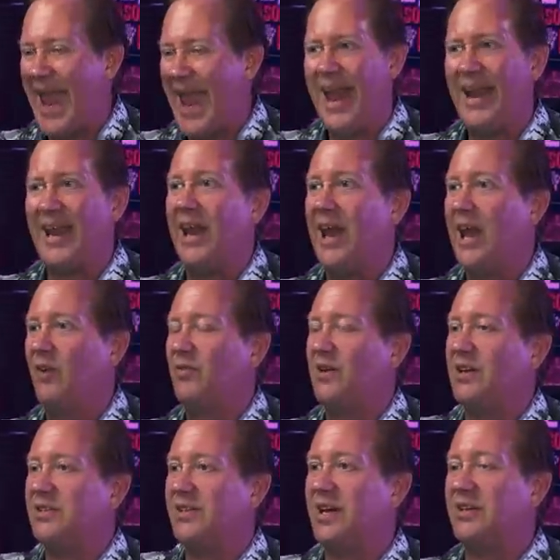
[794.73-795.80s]
any
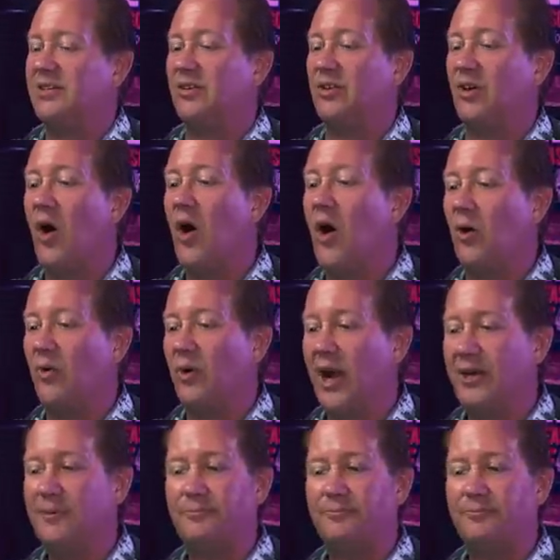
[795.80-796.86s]
effing sense at all,
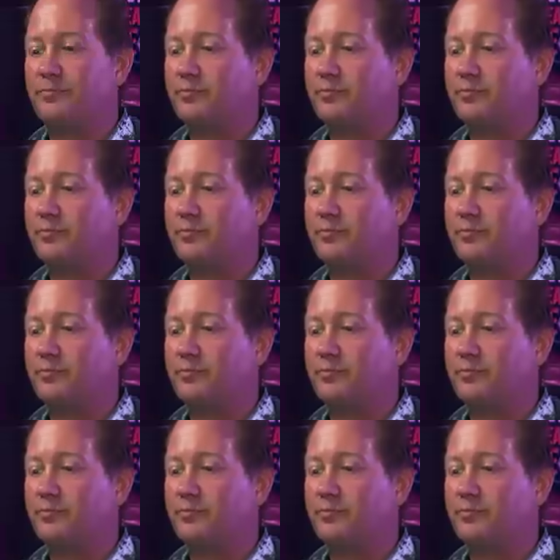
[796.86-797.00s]
right?